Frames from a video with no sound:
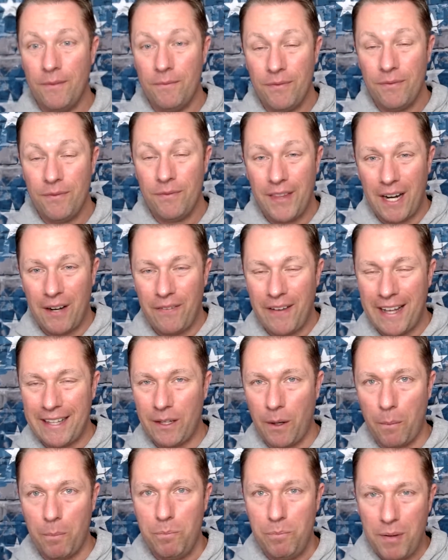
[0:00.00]
that have had
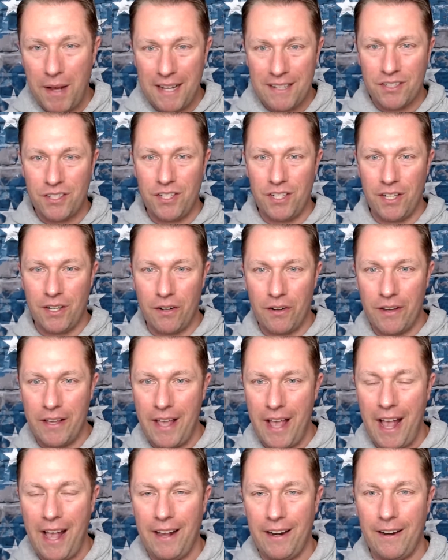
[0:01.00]
their best year
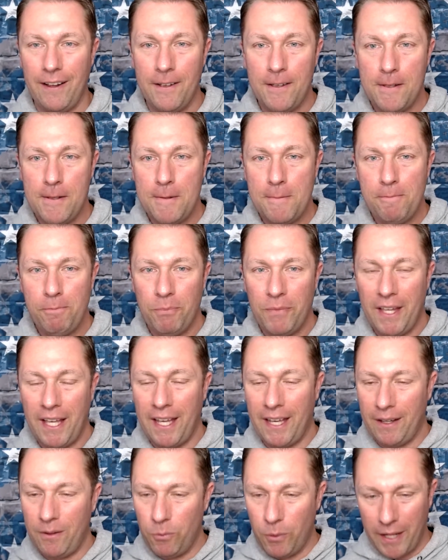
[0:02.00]
yet.
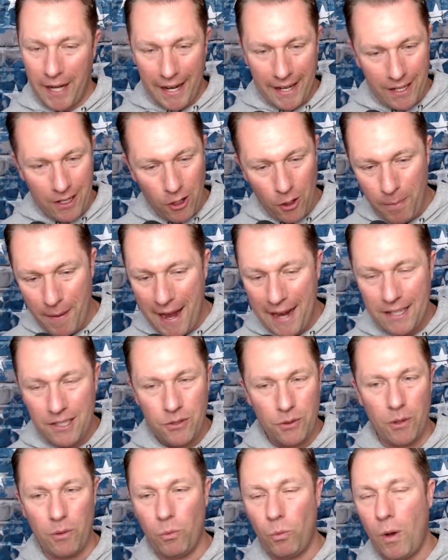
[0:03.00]
And when I go back
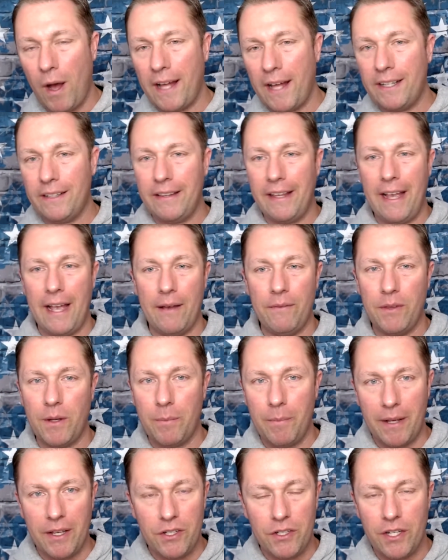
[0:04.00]
to it, why did they have their
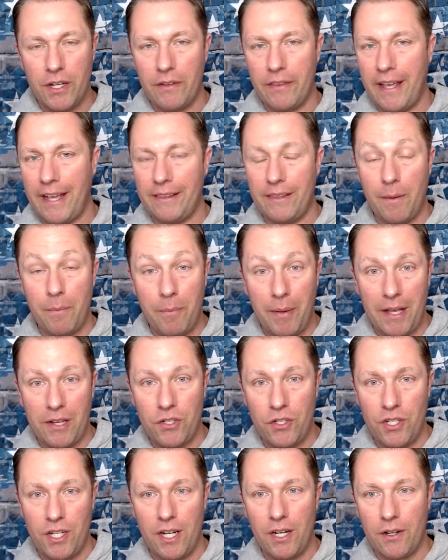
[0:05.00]
best year? They had their
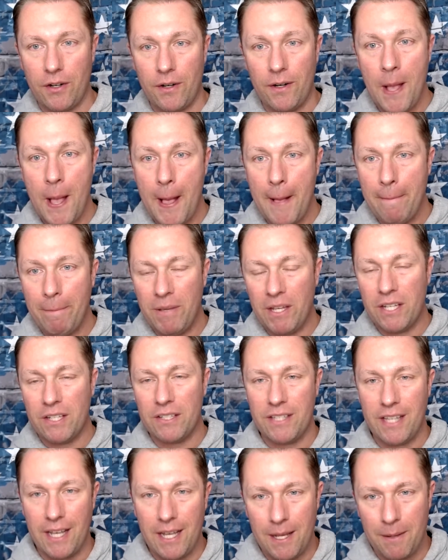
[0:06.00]
best year
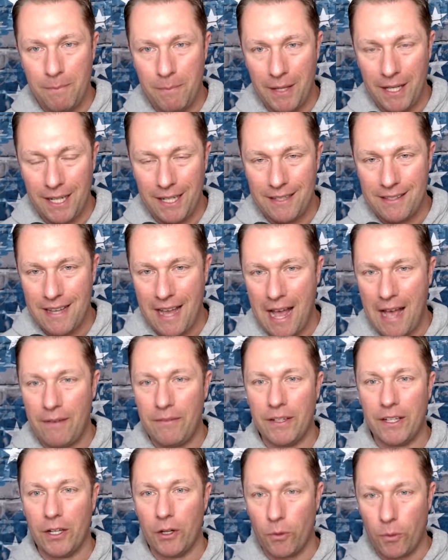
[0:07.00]
because they committed to
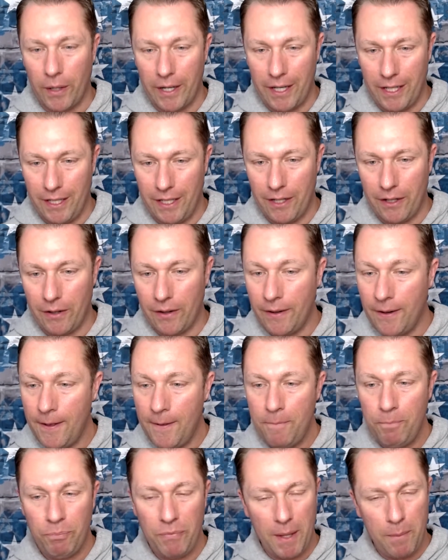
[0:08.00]
having a great year.
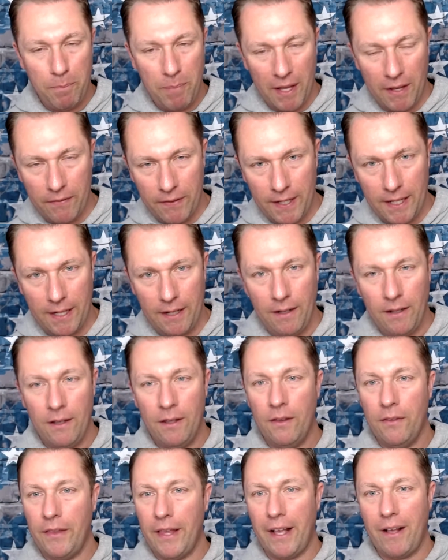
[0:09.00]
They pivoted,
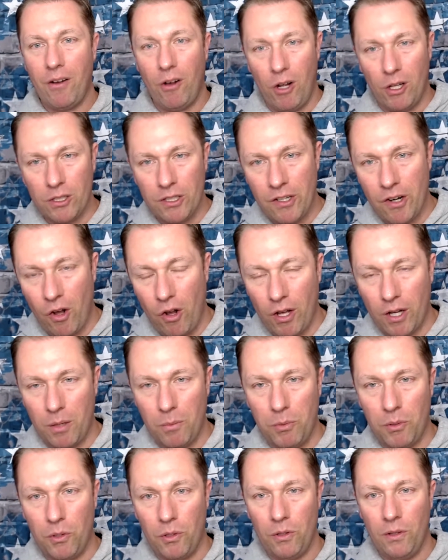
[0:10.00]
they called an
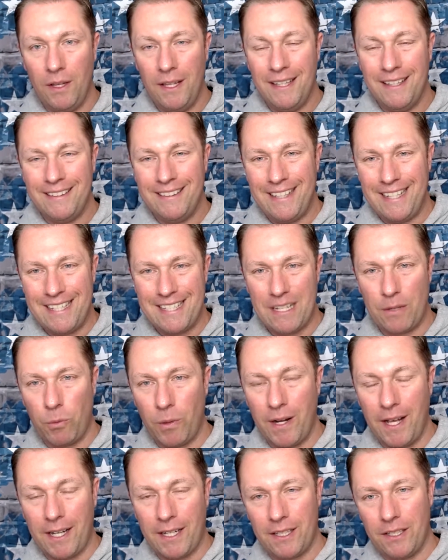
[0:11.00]
audible, they said, we're
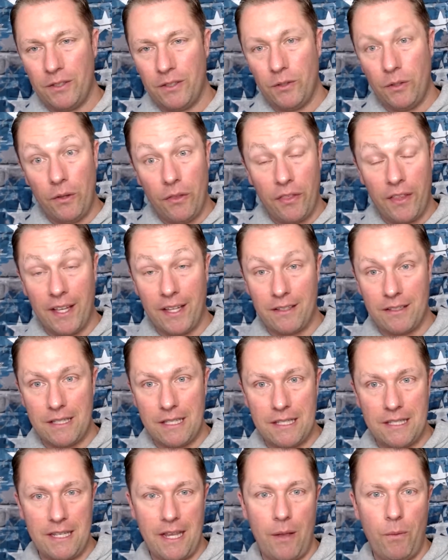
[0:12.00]
not going to do things the
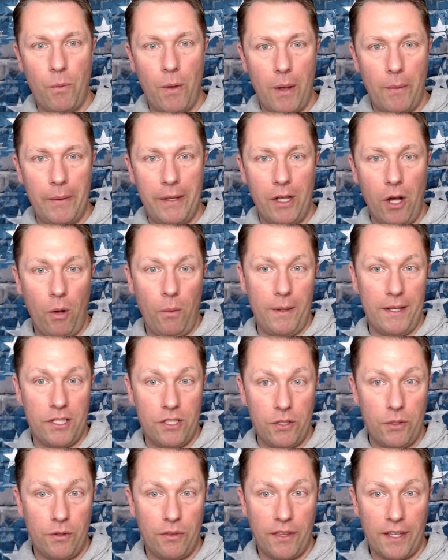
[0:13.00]
same way we always
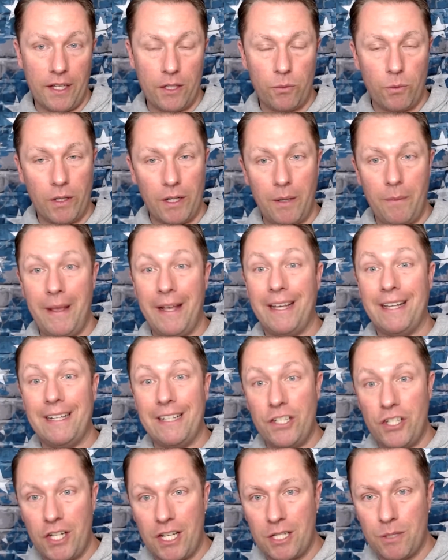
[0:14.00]
do things. We're going to make an
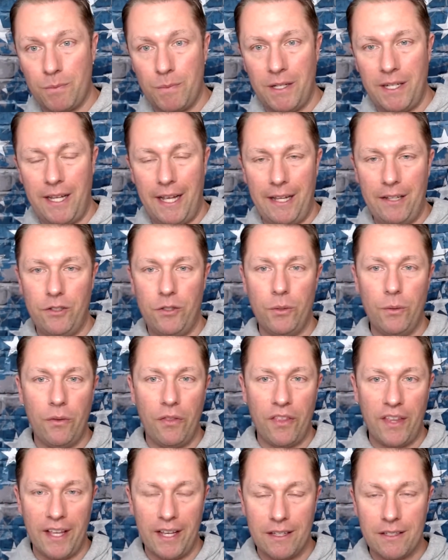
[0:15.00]
adjustment and do
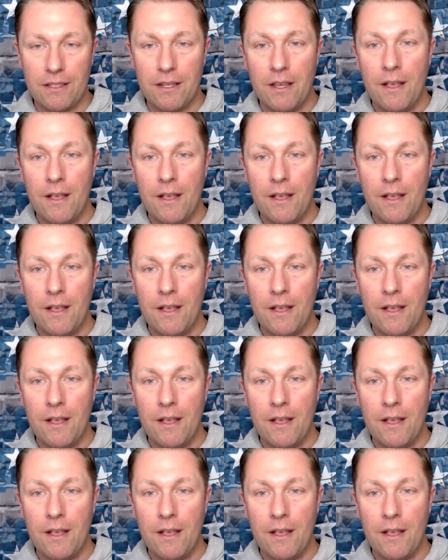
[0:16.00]
things